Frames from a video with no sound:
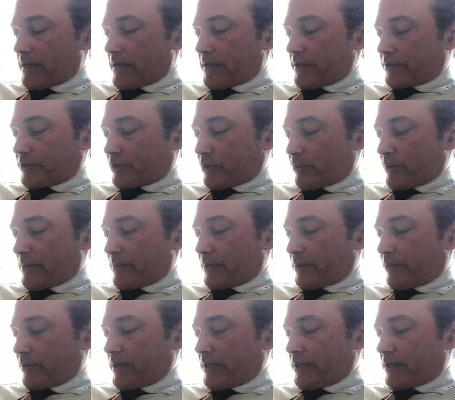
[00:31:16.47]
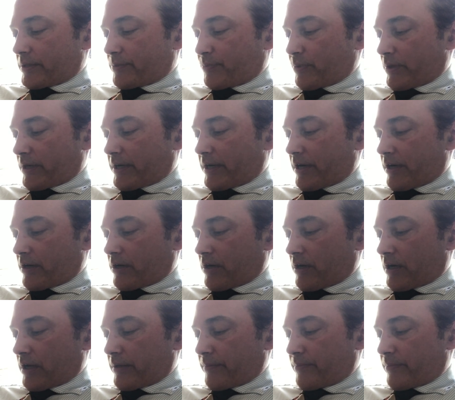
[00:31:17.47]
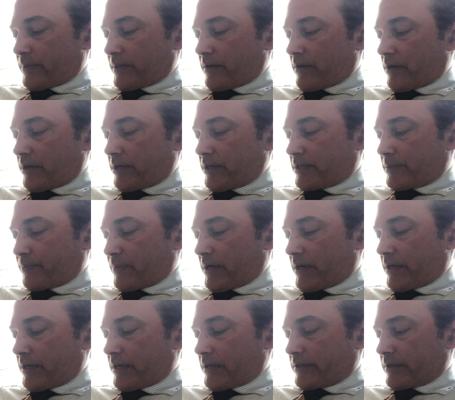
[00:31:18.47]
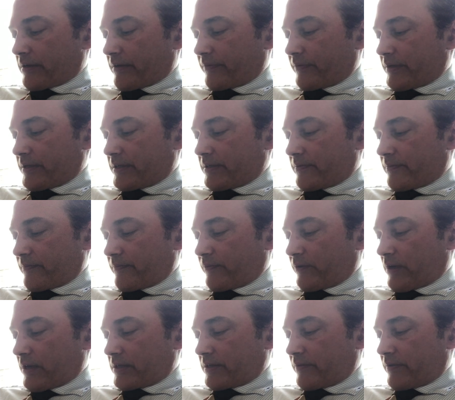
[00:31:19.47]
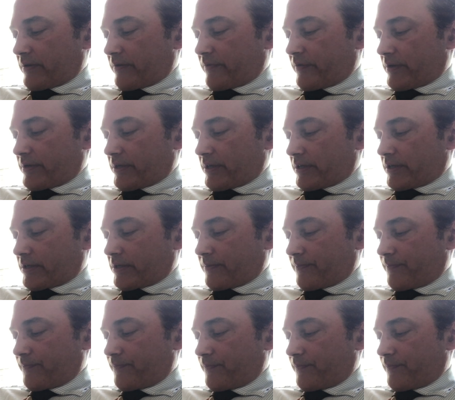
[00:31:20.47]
And so we've been reading this book here called Bernard de Spagnat's on Philosophy and Physics.